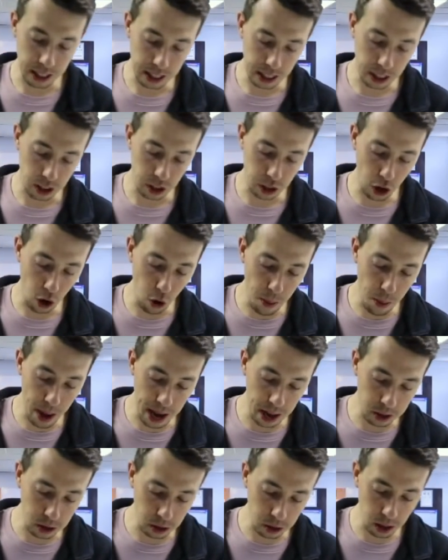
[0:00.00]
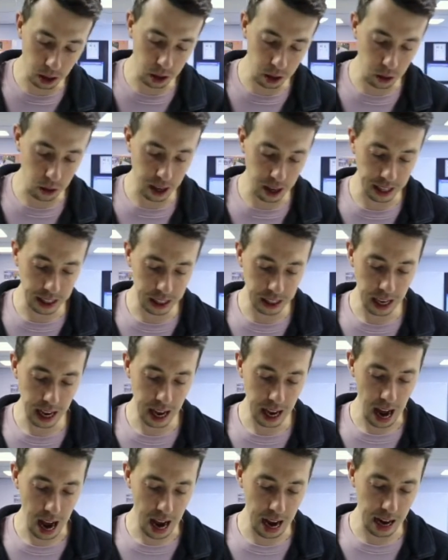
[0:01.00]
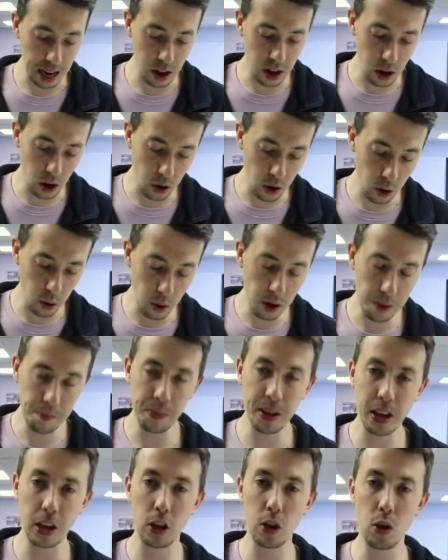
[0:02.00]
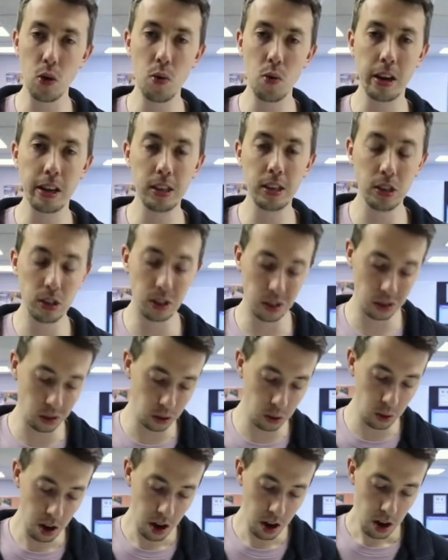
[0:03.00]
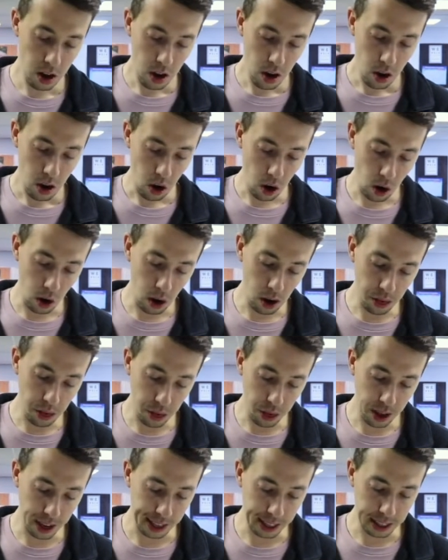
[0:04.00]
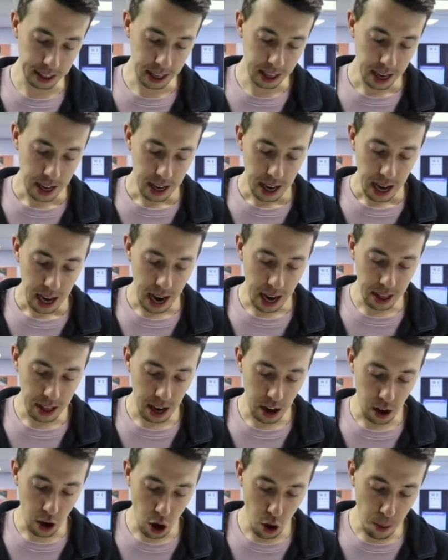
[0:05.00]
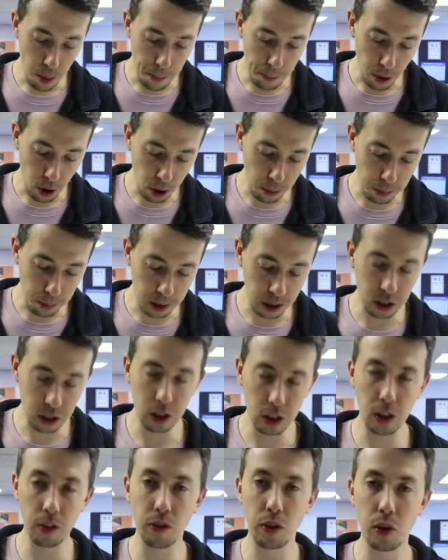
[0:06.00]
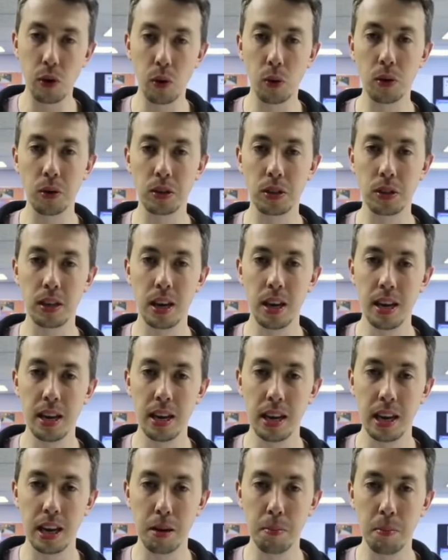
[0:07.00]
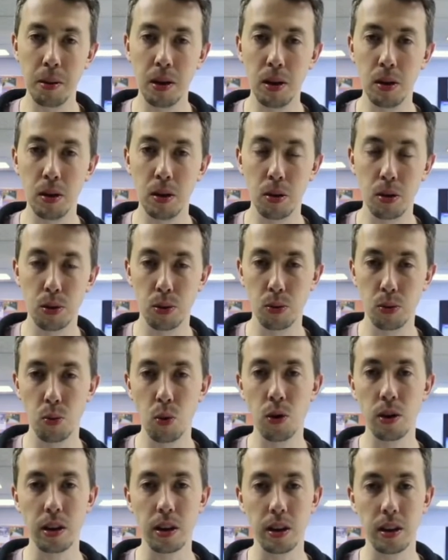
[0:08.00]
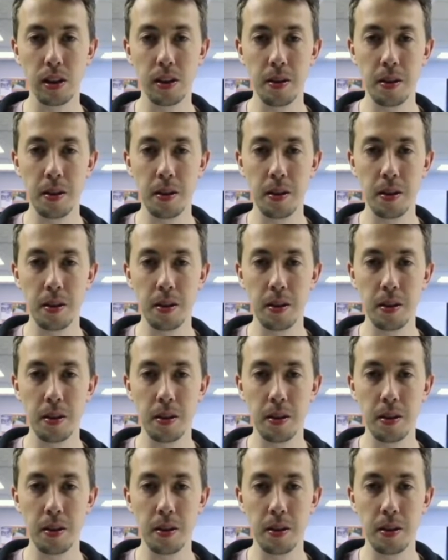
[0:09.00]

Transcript: says, Job answered the Lord and said, I know that you can do all things and that no purpose of yours can be thwarted.